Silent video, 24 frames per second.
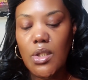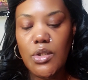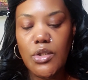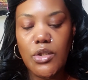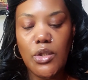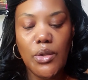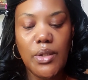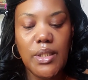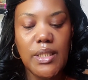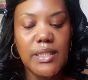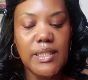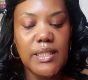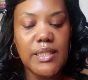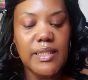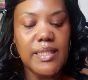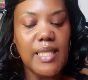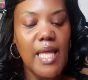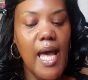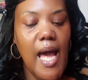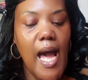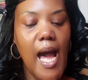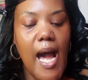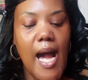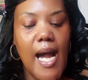So this is
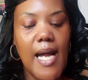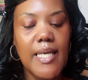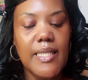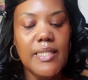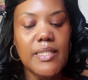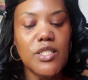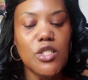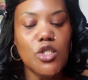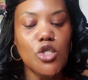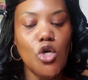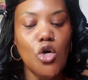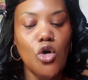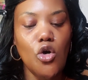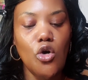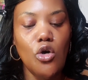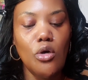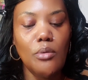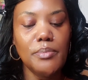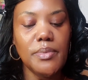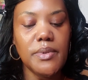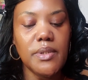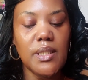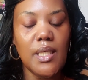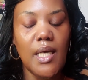the Eye
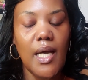Sculpt